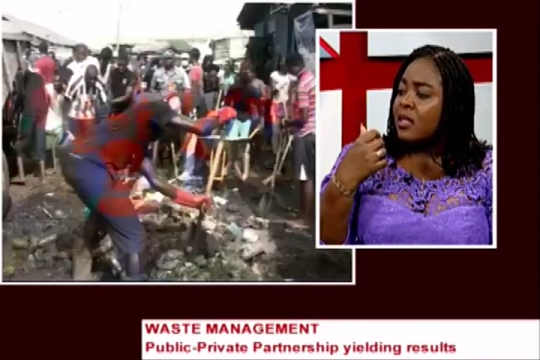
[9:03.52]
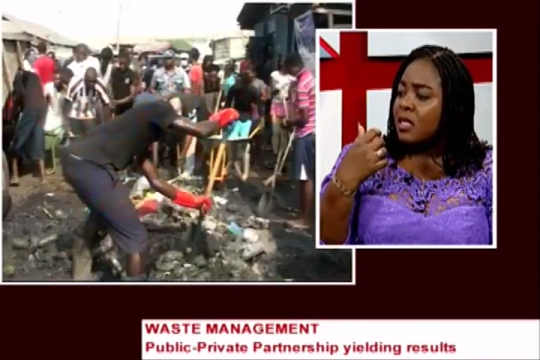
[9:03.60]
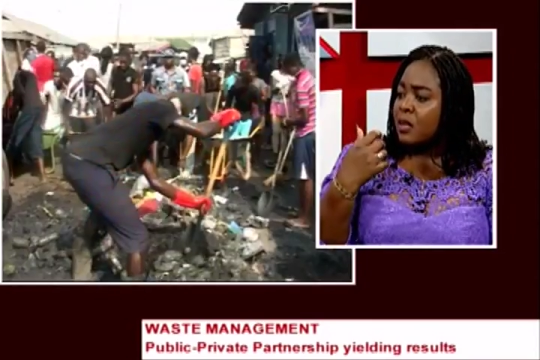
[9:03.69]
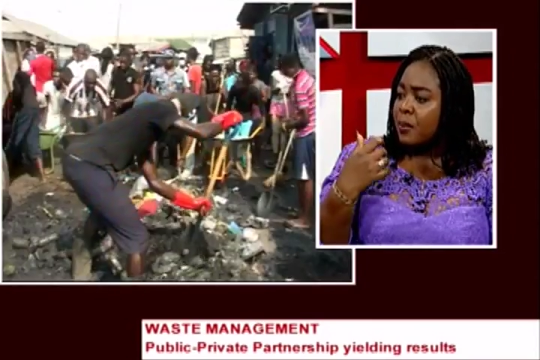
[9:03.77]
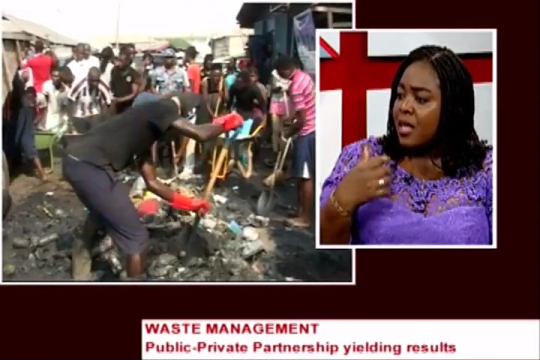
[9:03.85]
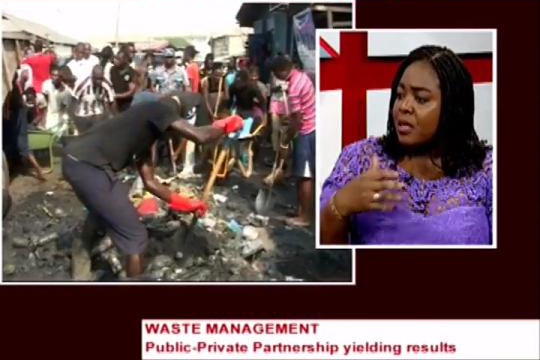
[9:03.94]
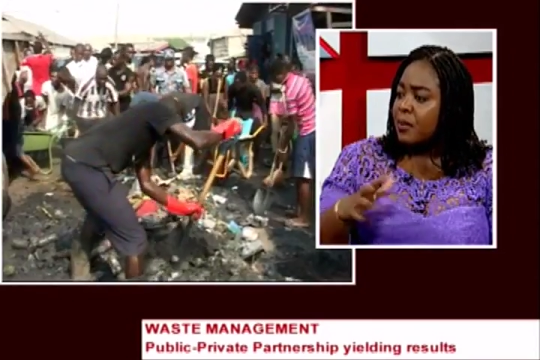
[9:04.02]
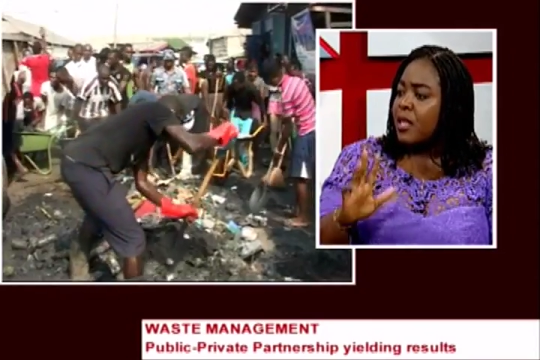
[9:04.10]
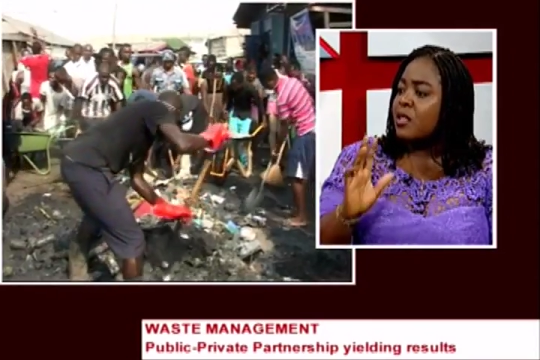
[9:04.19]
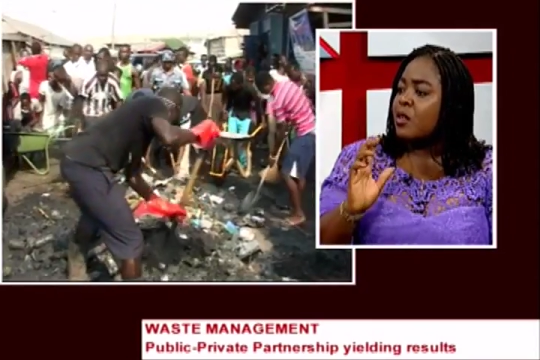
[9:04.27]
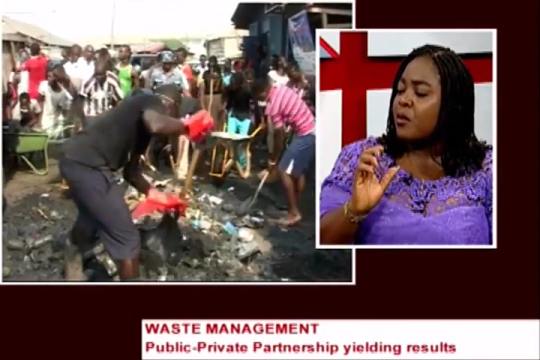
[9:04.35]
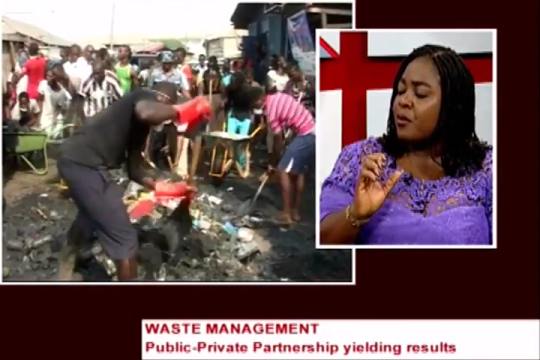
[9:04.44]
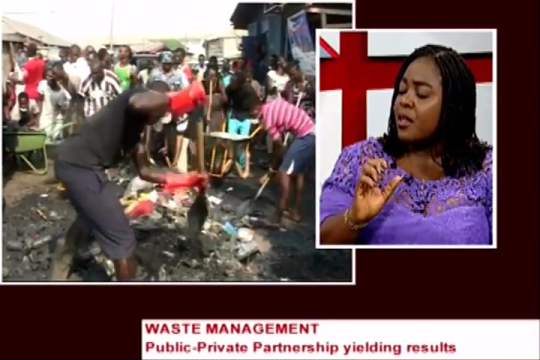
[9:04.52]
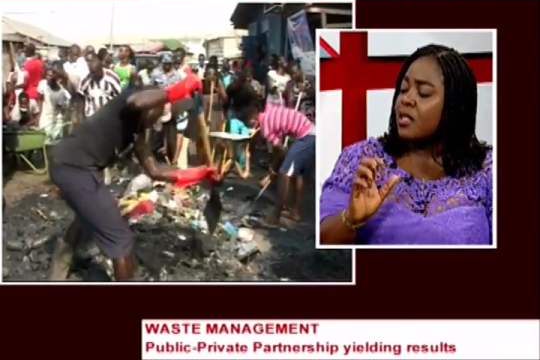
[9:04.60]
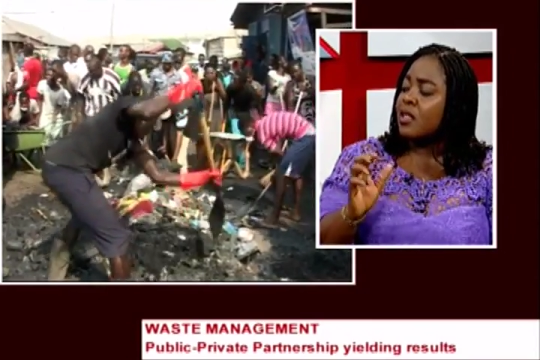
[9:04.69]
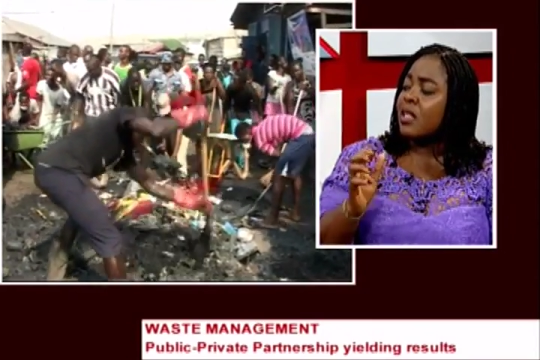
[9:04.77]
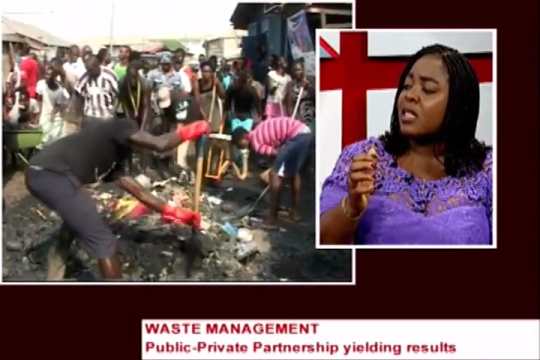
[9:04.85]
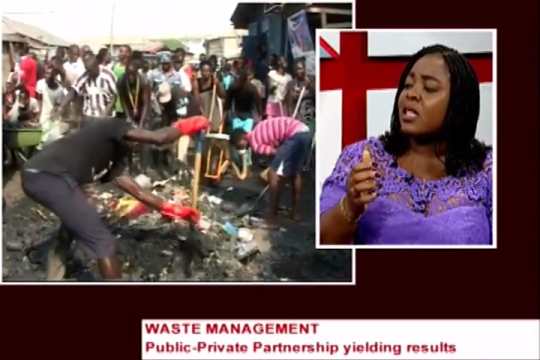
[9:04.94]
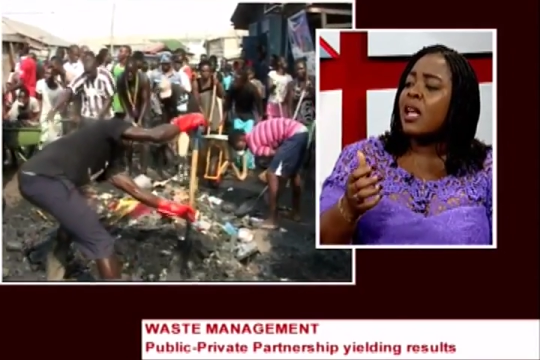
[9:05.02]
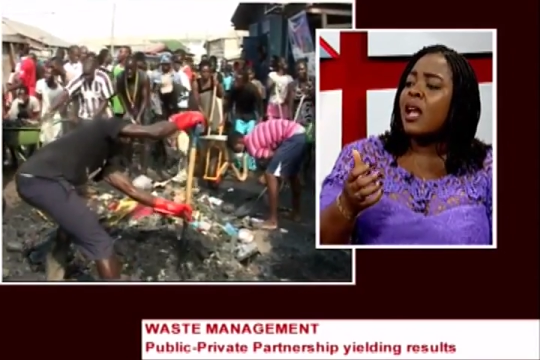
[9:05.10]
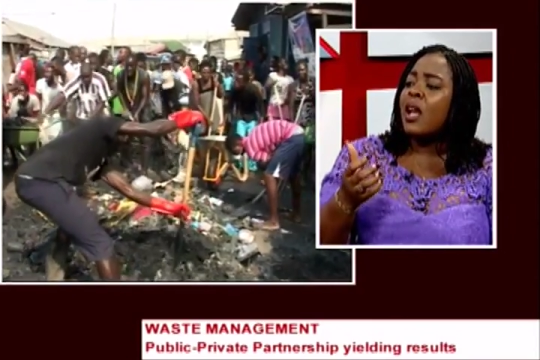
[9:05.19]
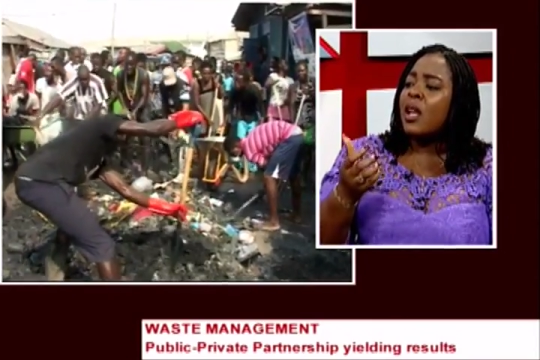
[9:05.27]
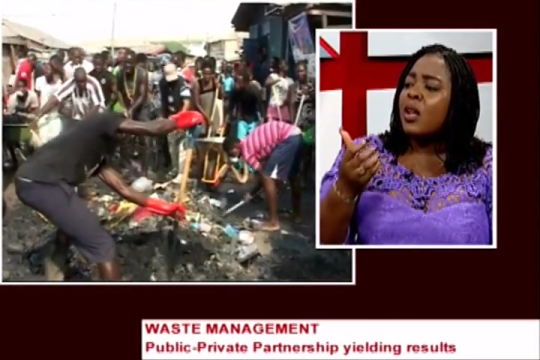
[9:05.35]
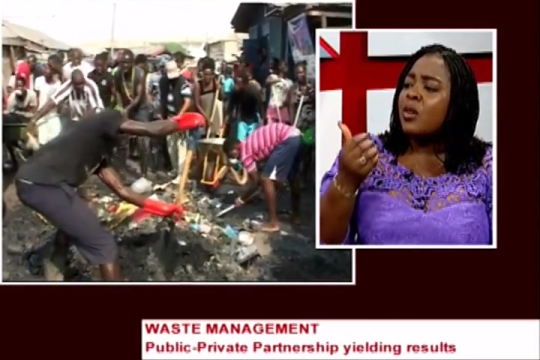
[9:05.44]
disbursement of funds, so that
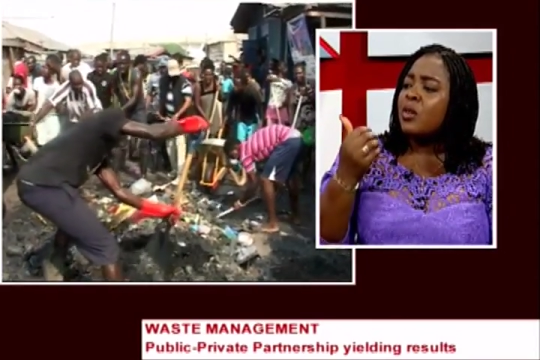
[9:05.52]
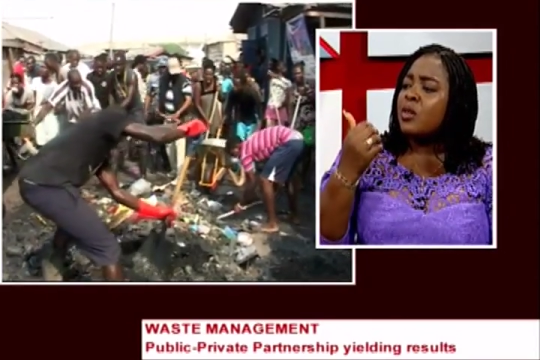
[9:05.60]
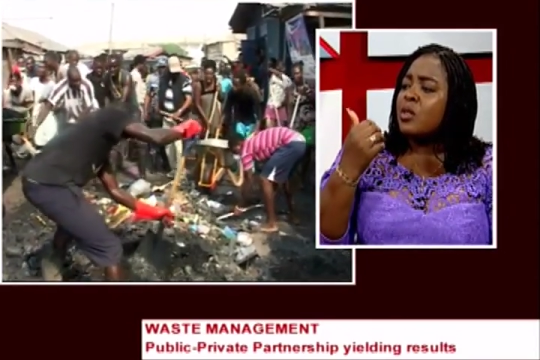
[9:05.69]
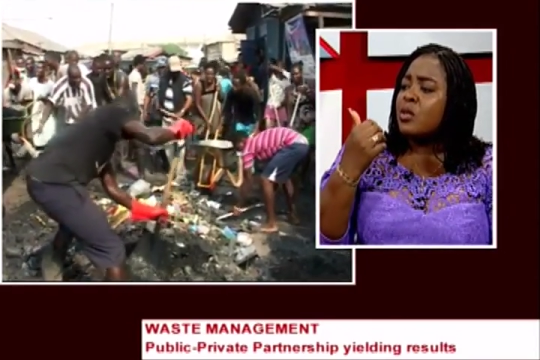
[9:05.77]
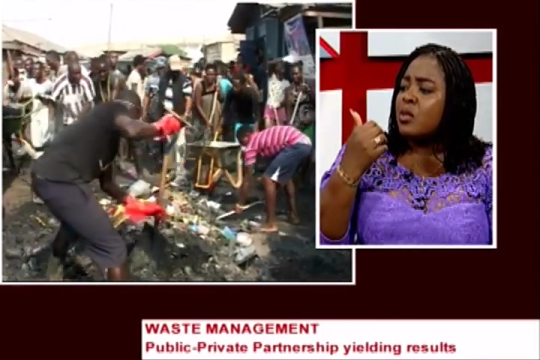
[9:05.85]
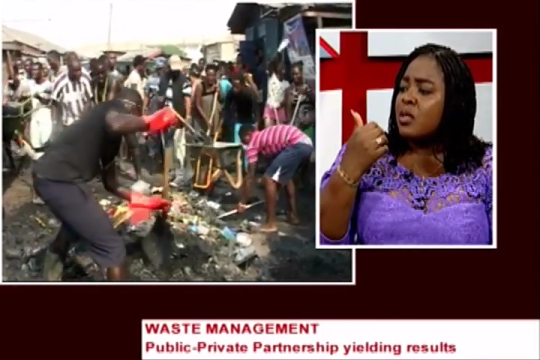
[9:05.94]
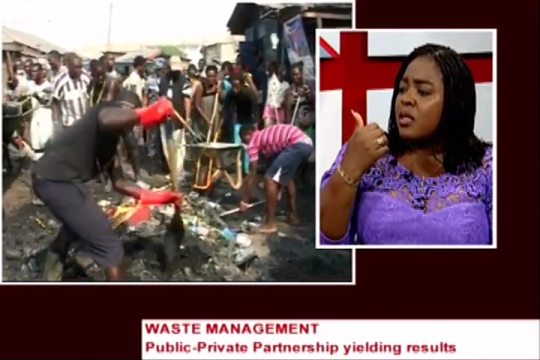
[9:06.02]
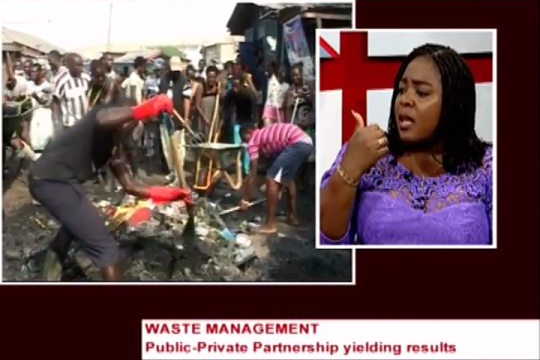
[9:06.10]
those,